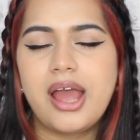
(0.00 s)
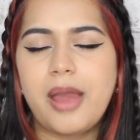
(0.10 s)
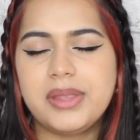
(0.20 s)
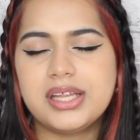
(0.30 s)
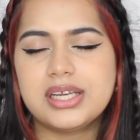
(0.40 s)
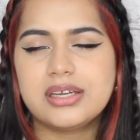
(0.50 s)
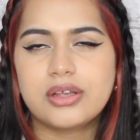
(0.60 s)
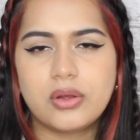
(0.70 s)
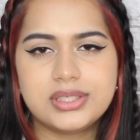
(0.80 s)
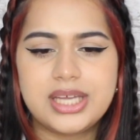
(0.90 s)
I mean, the
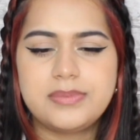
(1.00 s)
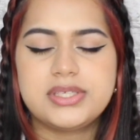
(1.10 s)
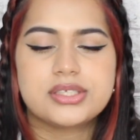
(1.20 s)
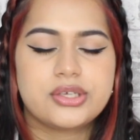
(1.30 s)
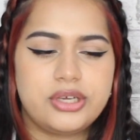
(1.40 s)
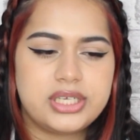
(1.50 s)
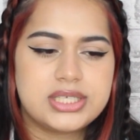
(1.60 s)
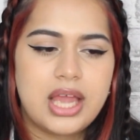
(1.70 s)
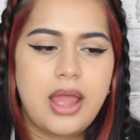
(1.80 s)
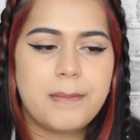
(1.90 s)
concept is
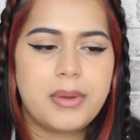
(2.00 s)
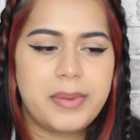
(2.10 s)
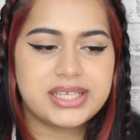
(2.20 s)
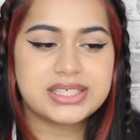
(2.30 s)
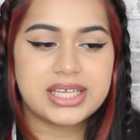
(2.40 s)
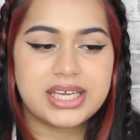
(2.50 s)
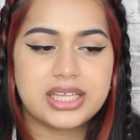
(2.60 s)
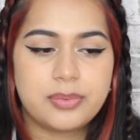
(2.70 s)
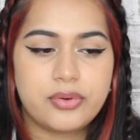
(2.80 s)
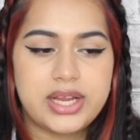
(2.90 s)
good, but basically
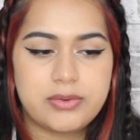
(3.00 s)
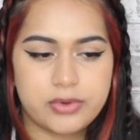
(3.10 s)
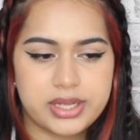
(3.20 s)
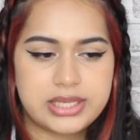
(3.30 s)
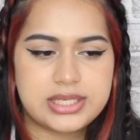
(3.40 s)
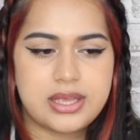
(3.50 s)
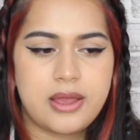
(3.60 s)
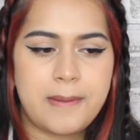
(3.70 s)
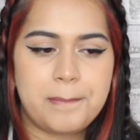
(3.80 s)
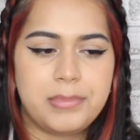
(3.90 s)
the point was
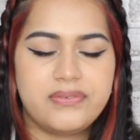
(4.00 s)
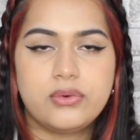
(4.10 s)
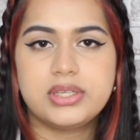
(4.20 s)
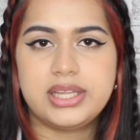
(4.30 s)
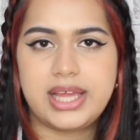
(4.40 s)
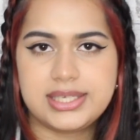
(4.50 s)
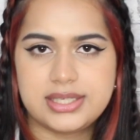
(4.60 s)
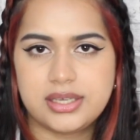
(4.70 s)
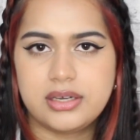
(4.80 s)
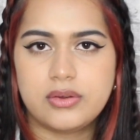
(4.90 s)
before the
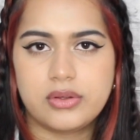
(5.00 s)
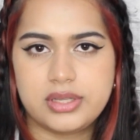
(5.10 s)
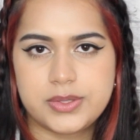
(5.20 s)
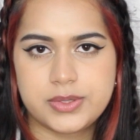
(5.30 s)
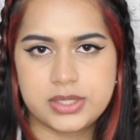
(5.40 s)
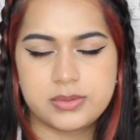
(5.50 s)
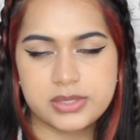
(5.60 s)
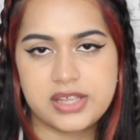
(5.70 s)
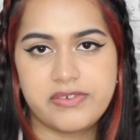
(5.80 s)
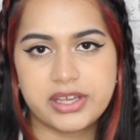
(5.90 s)
lesson on the
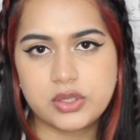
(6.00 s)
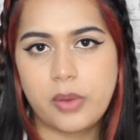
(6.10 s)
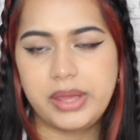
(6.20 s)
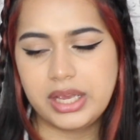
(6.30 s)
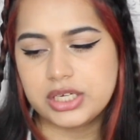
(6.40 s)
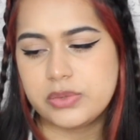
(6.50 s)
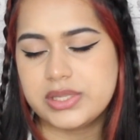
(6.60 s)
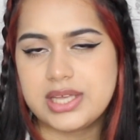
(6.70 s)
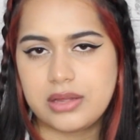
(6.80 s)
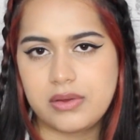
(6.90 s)
specific topic, she
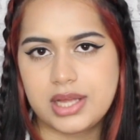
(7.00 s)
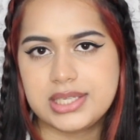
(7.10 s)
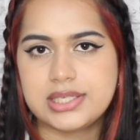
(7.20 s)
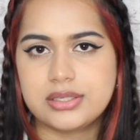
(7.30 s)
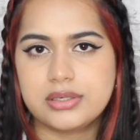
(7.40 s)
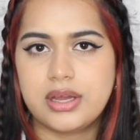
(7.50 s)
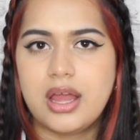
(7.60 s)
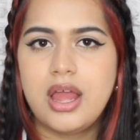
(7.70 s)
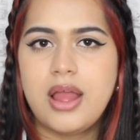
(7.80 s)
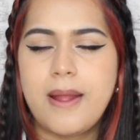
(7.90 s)
would tell us to
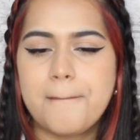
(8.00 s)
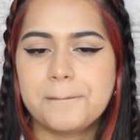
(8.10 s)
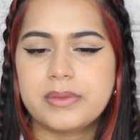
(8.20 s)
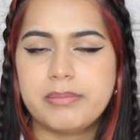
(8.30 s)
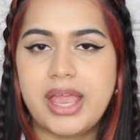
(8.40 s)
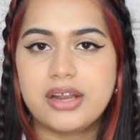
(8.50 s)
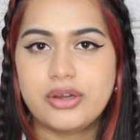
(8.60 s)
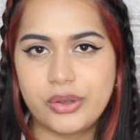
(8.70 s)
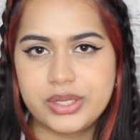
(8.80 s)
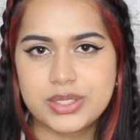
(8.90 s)
make
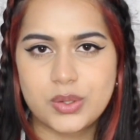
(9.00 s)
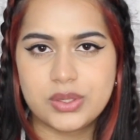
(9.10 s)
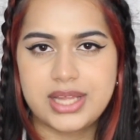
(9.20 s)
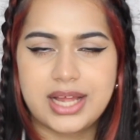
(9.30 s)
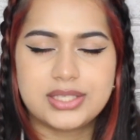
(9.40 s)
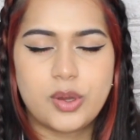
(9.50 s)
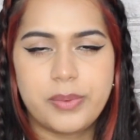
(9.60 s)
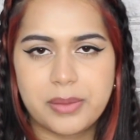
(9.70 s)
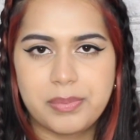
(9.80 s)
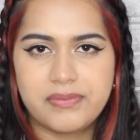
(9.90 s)
notes on that
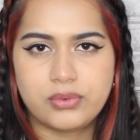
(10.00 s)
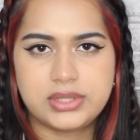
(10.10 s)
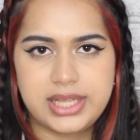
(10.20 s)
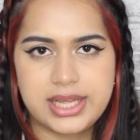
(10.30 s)
topic before the